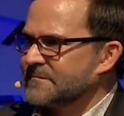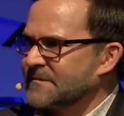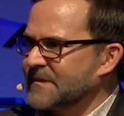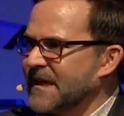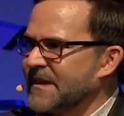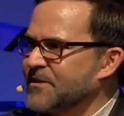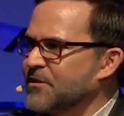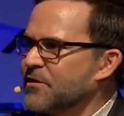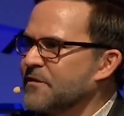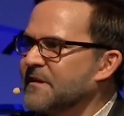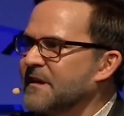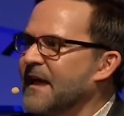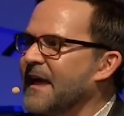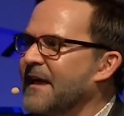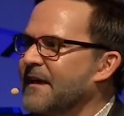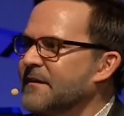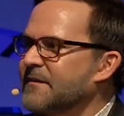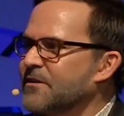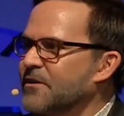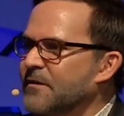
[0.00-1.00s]
Like you're, the,
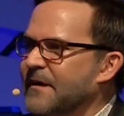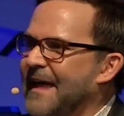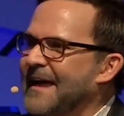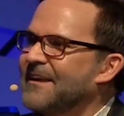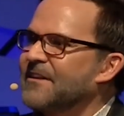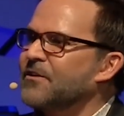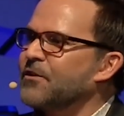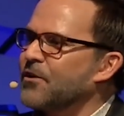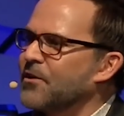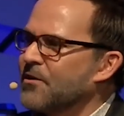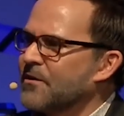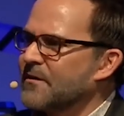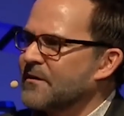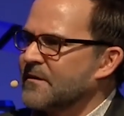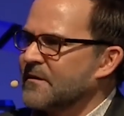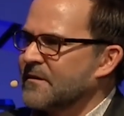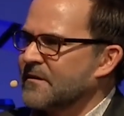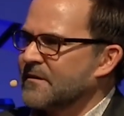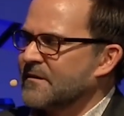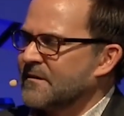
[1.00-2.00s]
you're an editor
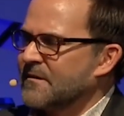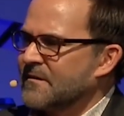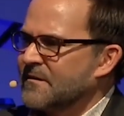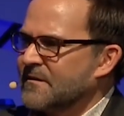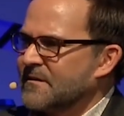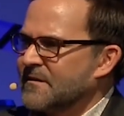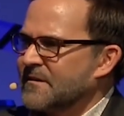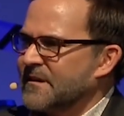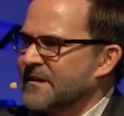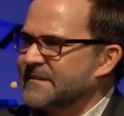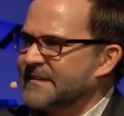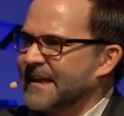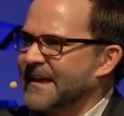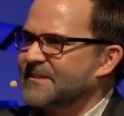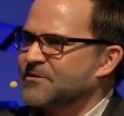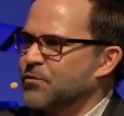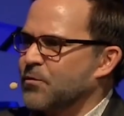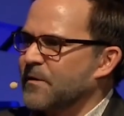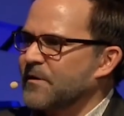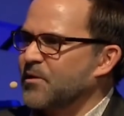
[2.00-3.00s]
in the
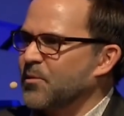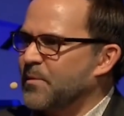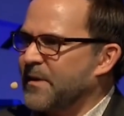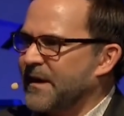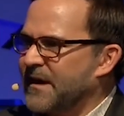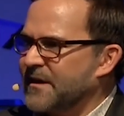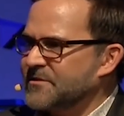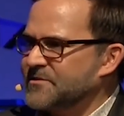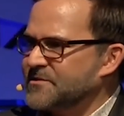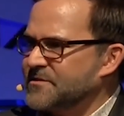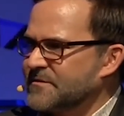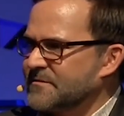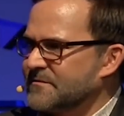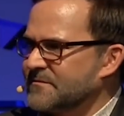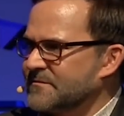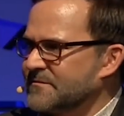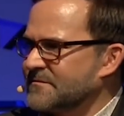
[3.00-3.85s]
editorial page